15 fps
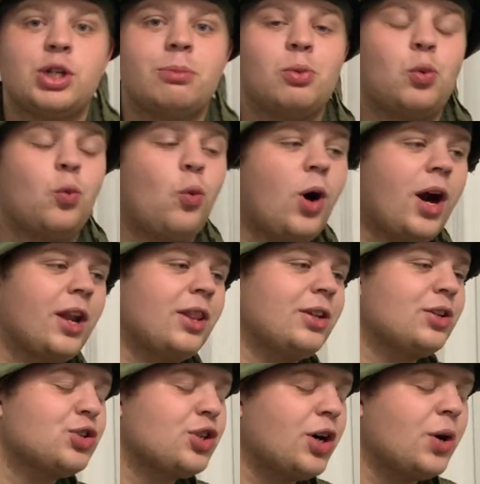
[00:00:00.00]
I've been wanting to
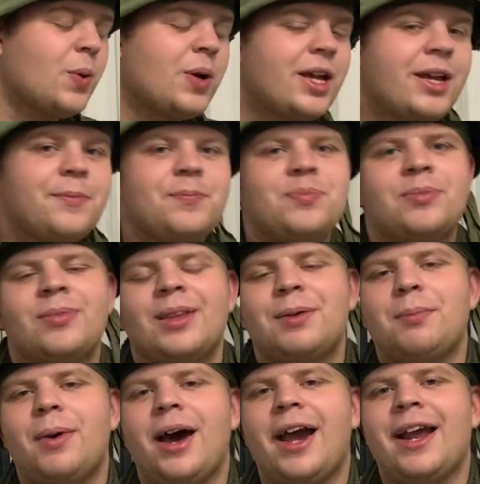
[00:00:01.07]
show
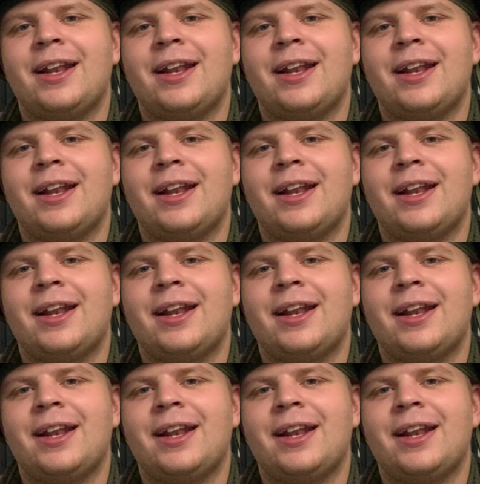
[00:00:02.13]
my